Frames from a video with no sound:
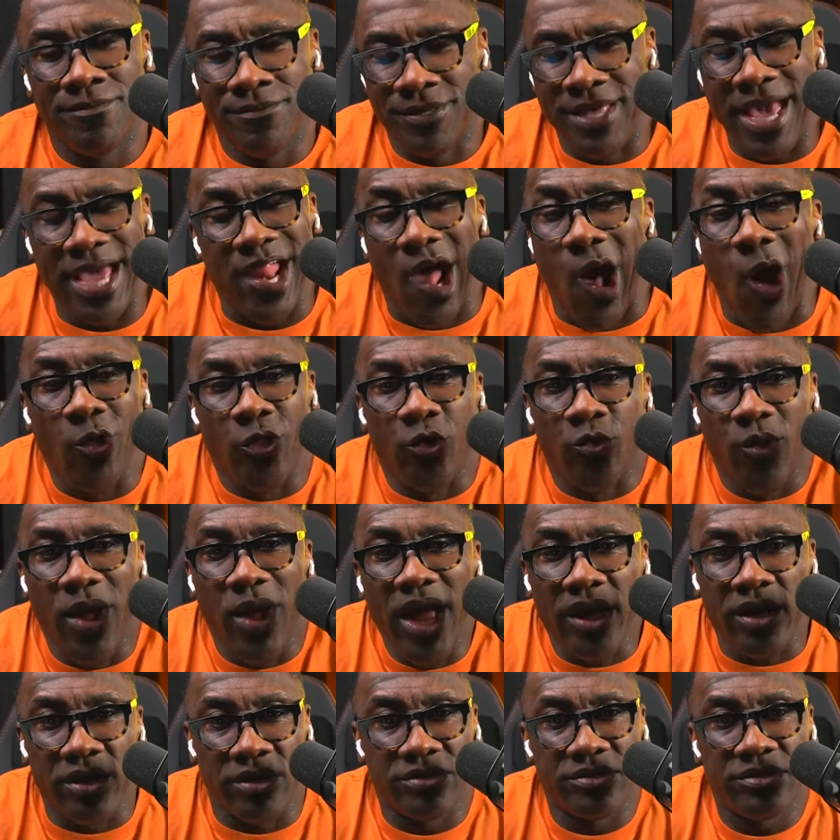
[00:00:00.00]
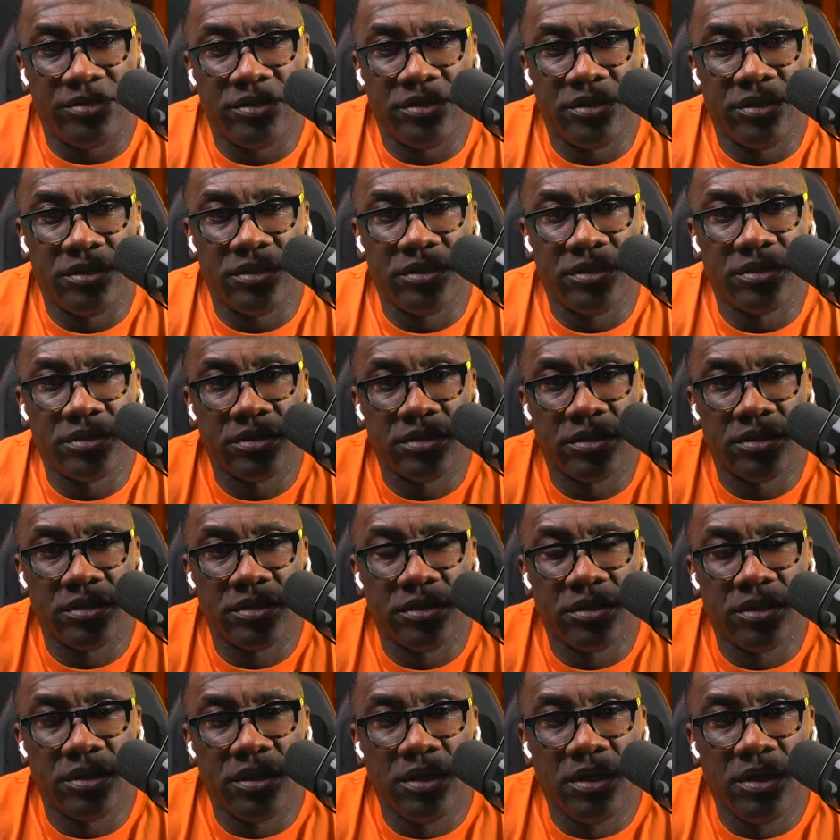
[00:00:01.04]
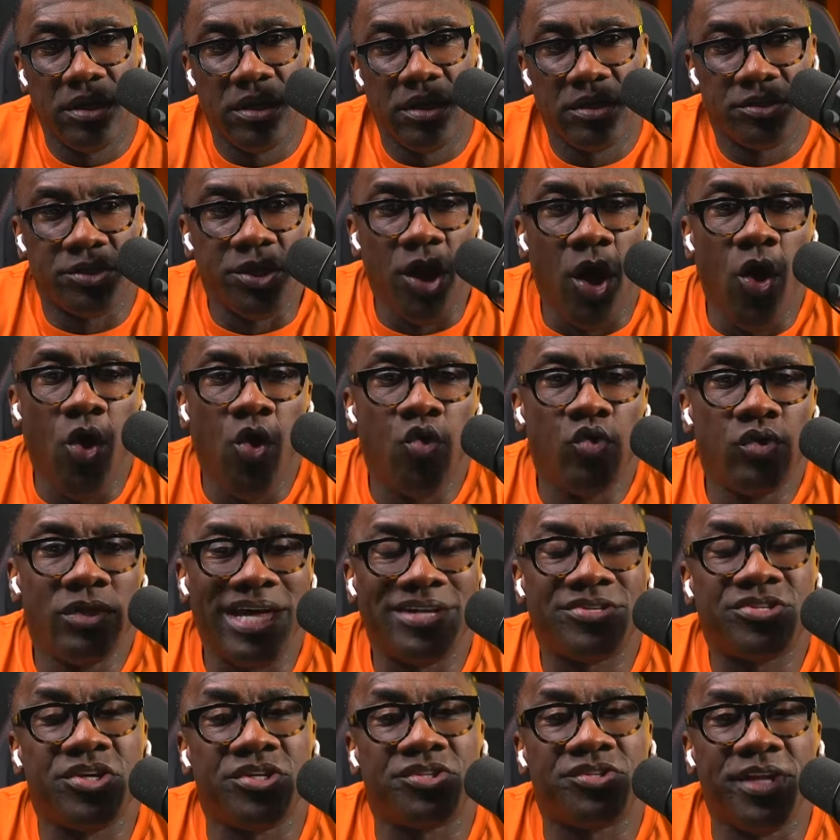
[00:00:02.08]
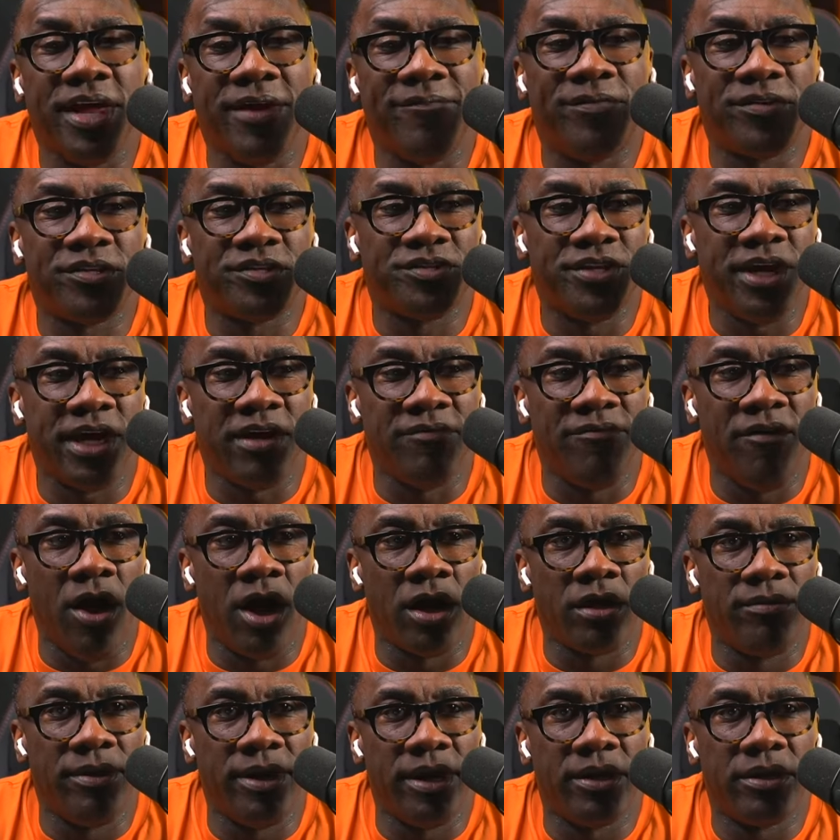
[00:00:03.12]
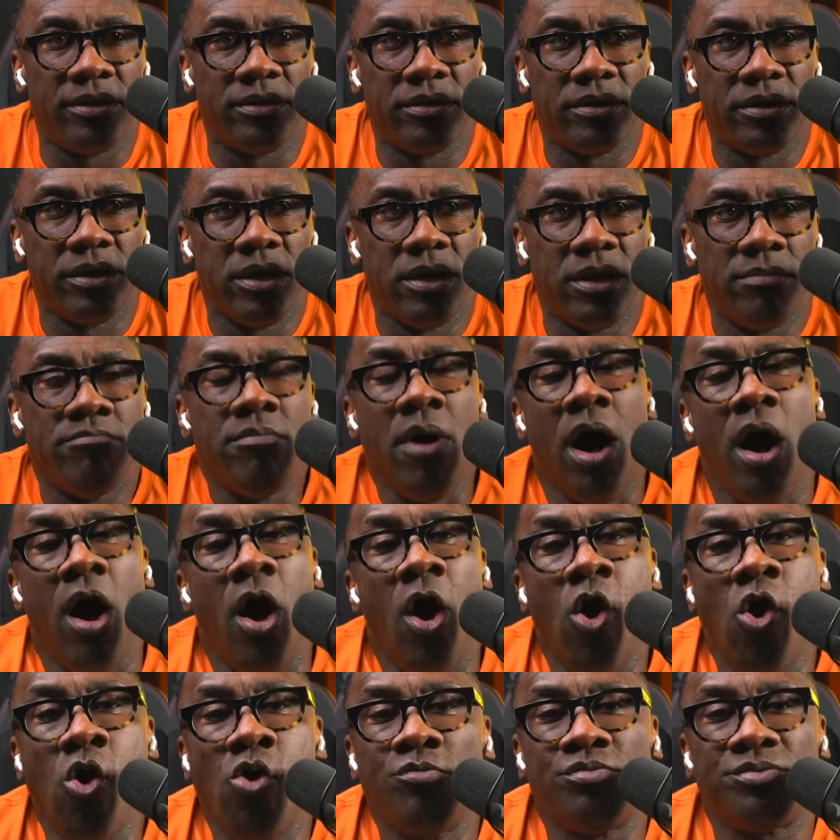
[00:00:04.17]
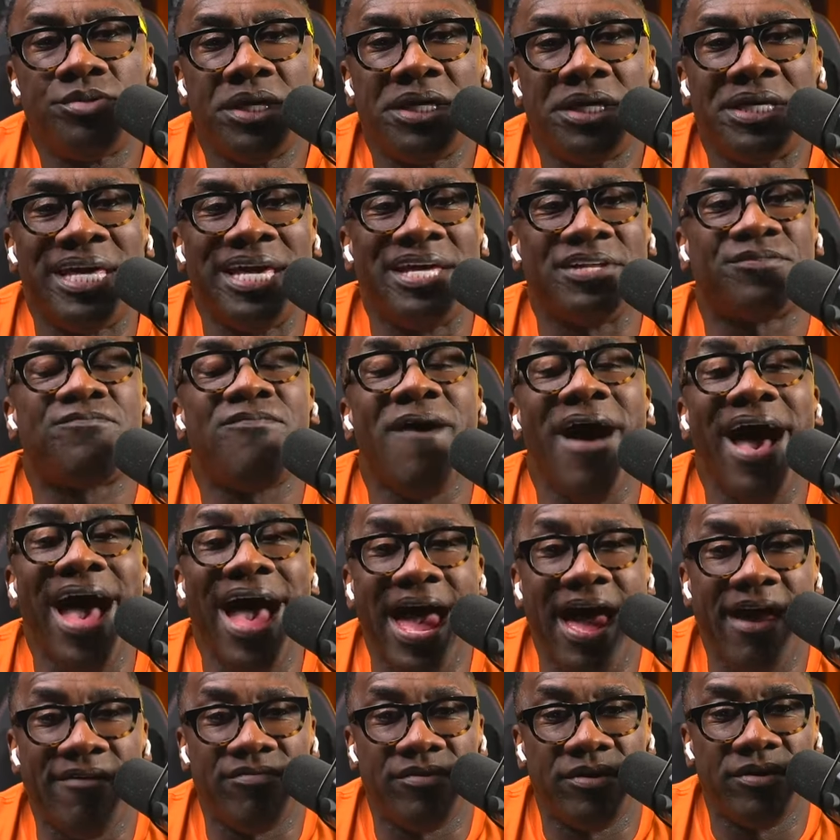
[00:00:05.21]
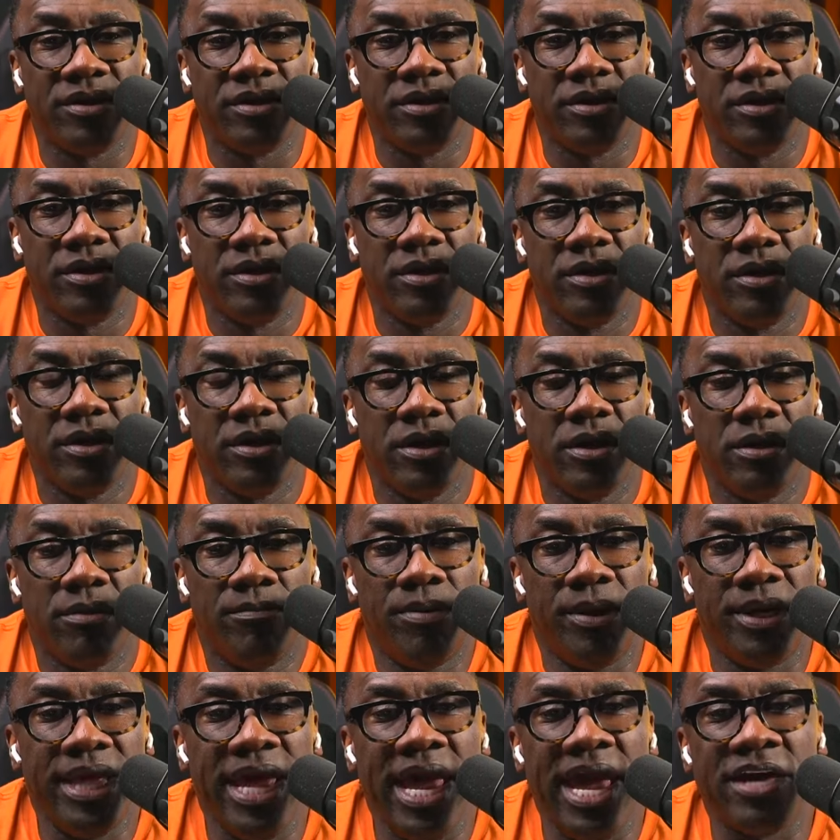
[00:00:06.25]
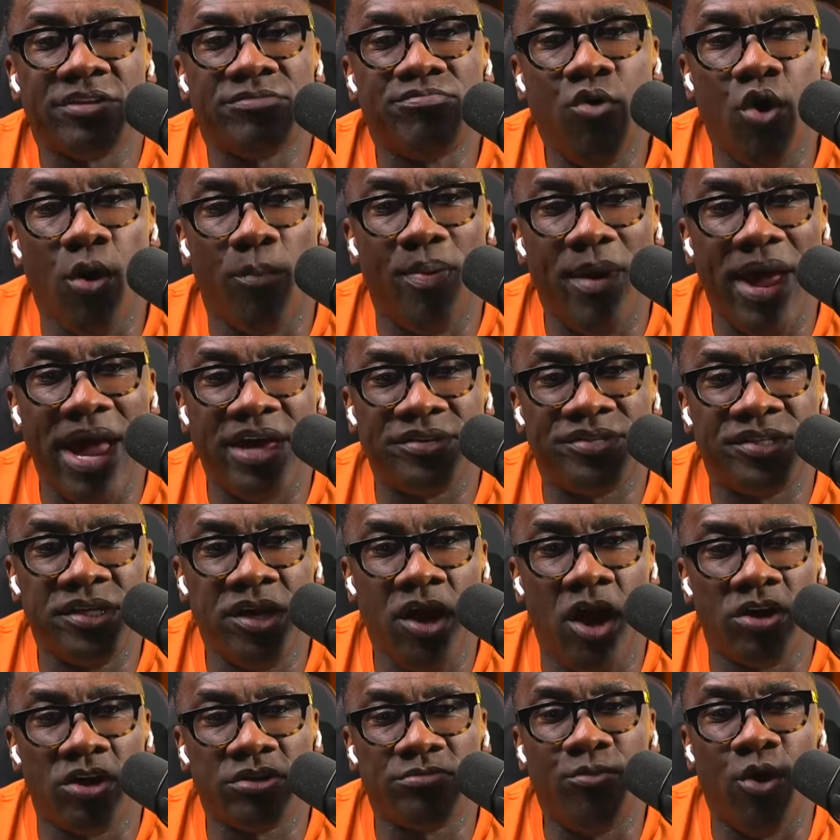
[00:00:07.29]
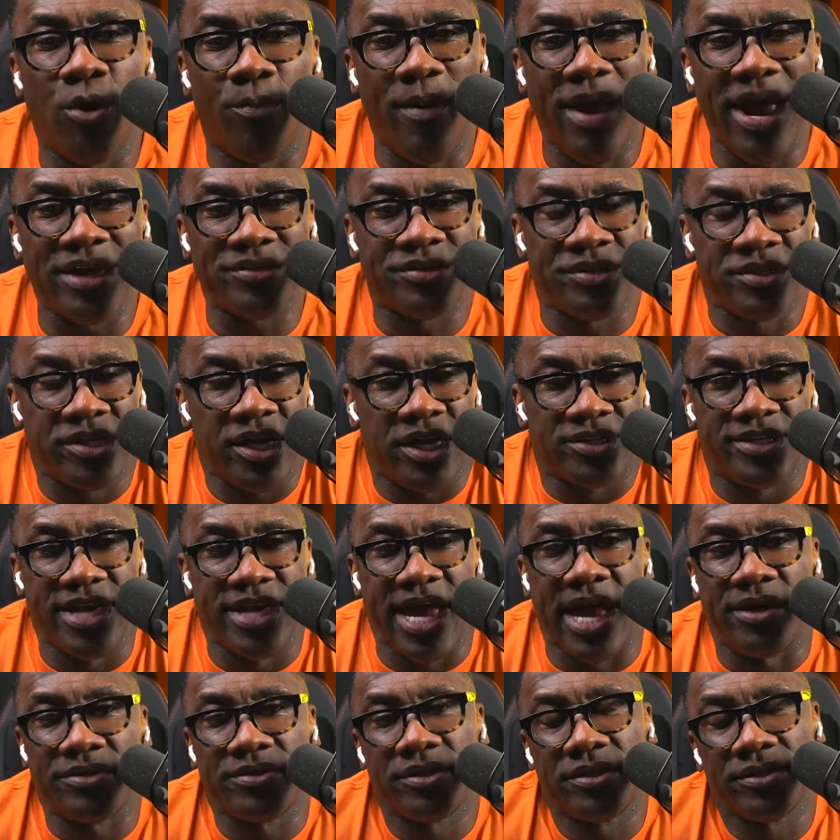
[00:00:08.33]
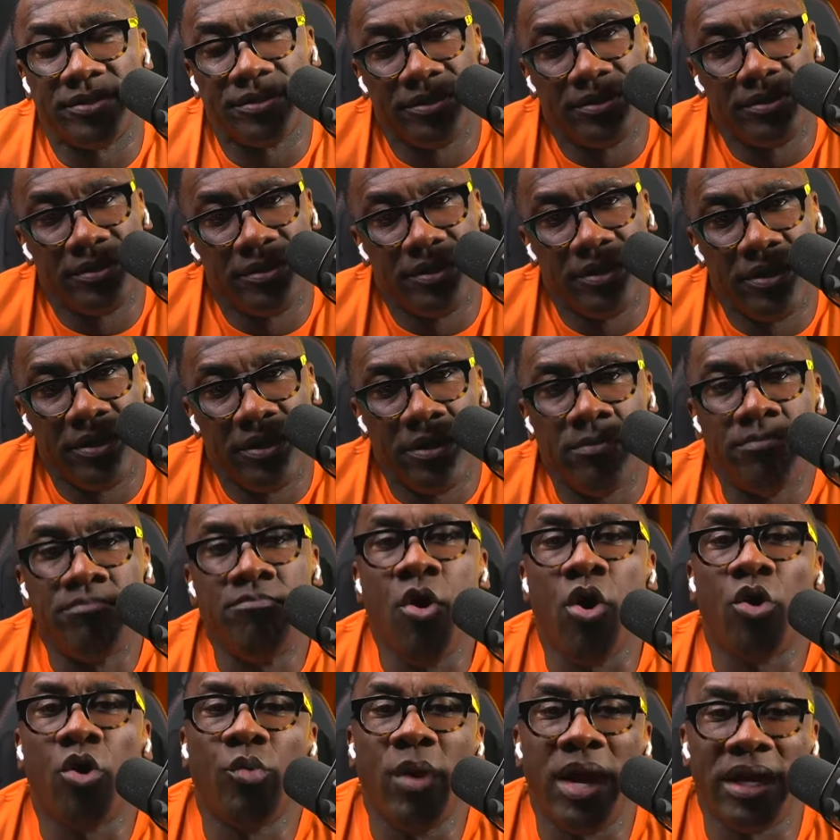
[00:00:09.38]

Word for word: got all the records. So let's just mm-hmm. say, for the sake of argument, Mahomes gets five, but he has more passing yards, right. more passing touchdowns, more